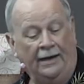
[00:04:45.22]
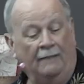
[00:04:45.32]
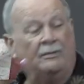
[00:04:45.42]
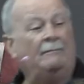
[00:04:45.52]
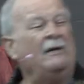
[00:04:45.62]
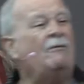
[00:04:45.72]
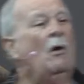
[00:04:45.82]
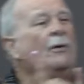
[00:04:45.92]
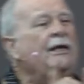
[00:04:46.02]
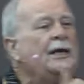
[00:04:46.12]
But
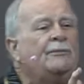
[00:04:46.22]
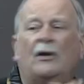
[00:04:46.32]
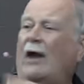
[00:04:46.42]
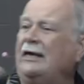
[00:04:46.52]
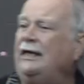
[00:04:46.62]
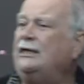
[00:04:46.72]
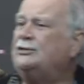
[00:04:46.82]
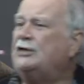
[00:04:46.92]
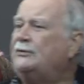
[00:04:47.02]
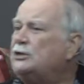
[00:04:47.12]
before we get there, I need to
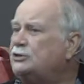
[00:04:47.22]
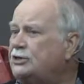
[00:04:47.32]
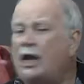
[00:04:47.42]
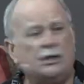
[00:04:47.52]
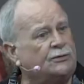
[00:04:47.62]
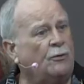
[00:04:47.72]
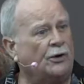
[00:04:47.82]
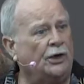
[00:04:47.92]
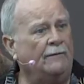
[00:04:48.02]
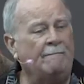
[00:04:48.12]
set the stage for
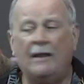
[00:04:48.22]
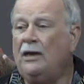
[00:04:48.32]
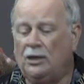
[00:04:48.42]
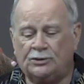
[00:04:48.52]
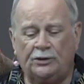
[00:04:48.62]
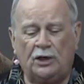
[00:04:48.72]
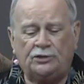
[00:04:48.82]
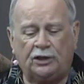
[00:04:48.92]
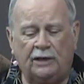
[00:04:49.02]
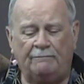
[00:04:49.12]
you so
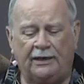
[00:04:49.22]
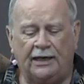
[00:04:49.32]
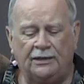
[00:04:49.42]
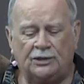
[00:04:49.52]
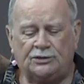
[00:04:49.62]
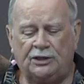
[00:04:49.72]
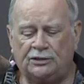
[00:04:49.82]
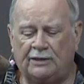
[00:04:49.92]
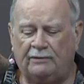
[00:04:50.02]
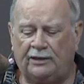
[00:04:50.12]
that you can begin to see
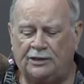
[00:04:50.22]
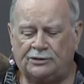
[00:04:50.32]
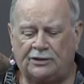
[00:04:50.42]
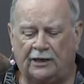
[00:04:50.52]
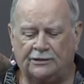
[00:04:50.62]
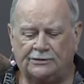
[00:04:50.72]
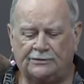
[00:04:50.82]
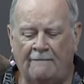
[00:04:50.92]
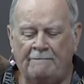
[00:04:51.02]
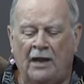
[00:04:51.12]
some of these
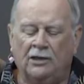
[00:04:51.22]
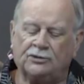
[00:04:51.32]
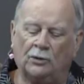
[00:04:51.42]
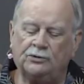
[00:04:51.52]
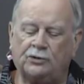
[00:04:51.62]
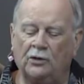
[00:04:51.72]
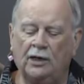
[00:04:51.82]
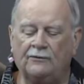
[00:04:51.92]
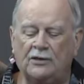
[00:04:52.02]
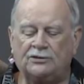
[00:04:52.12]
things. So
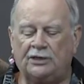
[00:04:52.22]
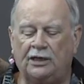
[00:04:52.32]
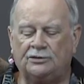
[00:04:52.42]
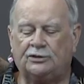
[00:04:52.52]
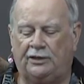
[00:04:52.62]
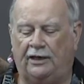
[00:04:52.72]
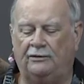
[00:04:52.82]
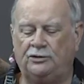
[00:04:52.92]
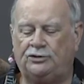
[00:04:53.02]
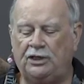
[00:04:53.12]
during this
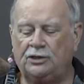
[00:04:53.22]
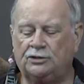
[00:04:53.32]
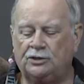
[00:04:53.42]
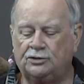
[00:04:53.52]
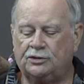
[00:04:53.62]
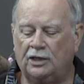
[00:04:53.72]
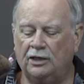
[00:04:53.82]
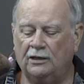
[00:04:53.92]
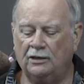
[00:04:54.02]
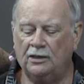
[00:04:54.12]
incident, Jesus
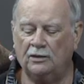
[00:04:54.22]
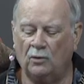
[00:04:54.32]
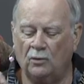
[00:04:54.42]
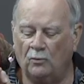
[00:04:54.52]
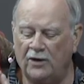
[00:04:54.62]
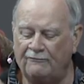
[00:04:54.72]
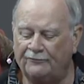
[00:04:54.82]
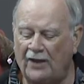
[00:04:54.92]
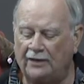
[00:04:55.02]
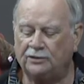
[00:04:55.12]

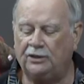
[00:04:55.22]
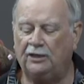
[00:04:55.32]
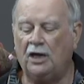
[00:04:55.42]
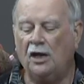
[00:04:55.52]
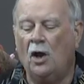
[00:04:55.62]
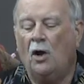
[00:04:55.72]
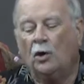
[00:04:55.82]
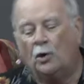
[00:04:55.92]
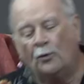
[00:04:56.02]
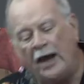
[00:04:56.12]
reflected
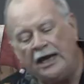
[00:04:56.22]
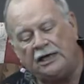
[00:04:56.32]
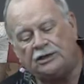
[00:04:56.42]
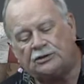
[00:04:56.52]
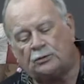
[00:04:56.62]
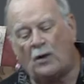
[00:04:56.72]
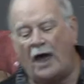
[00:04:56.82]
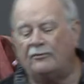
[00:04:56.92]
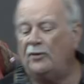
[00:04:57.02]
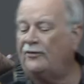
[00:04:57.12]
grace
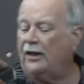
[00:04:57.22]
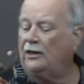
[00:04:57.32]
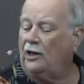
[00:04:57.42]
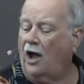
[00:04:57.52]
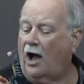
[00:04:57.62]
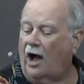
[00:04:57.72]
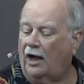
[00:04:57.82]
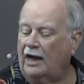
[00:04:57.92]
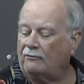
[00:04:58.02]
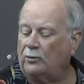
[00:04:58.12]
rather than law.
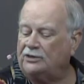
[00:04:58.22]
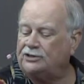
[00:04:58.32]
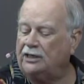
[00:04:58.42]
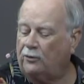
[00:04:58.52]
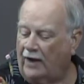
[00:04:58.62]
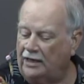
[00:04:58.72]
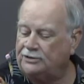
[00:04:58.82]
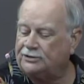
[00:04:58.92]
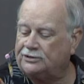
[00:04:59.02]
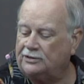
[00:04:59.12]
Everyone say
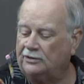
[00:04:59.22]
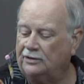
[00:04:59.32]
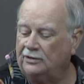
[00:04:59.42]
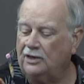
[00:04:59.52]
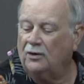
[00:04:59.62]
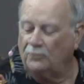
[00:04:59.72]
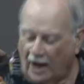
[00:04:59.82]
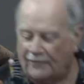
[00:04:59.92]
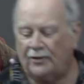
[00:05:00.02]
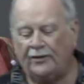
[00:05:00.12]
grace, grace.
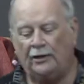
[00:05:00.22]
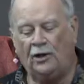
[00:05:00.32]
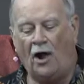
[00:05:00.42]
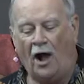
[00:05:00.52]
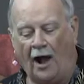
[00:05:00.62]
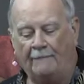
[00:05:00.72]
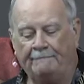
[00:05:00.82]
rather than law.